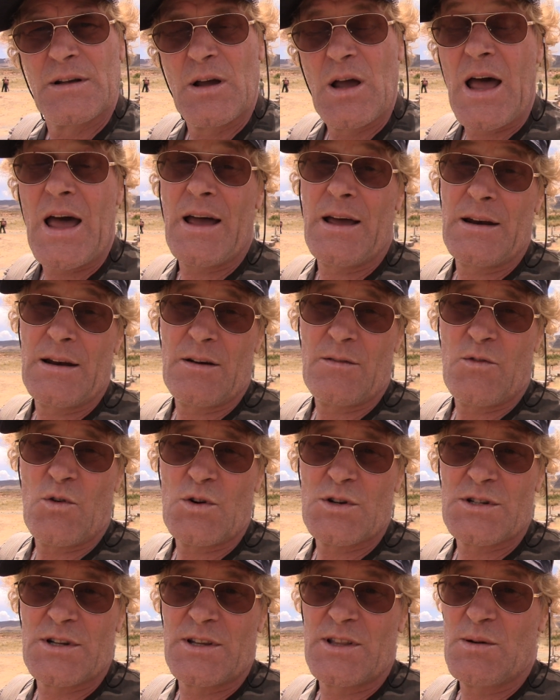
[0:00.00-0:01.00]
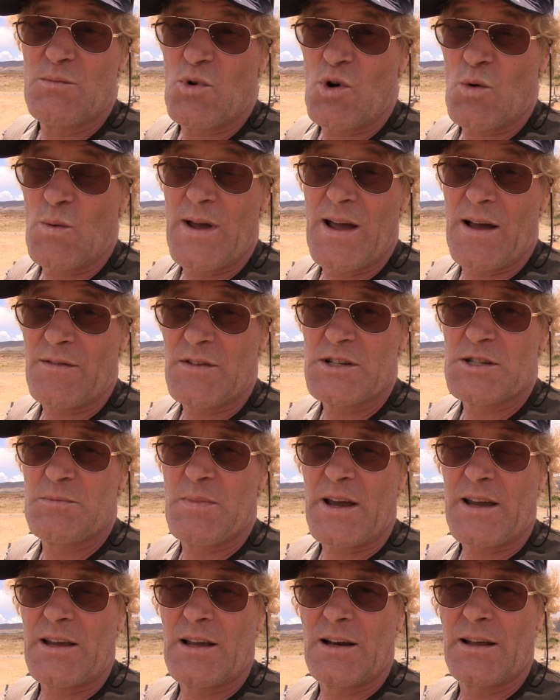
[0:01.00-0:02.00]
And unfortunately, the more we have to
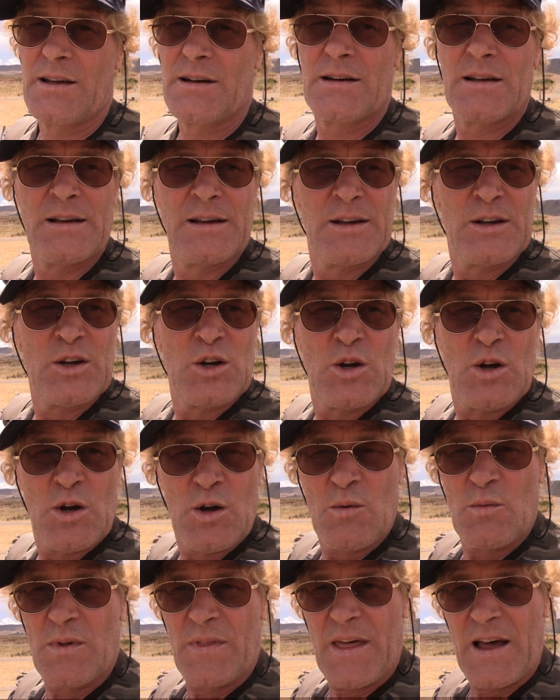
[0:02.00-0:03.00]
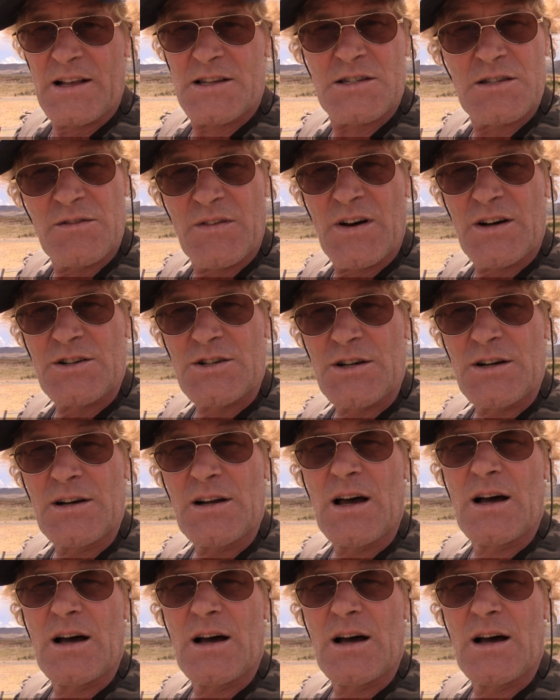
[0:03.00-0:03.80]
speculate. That's the function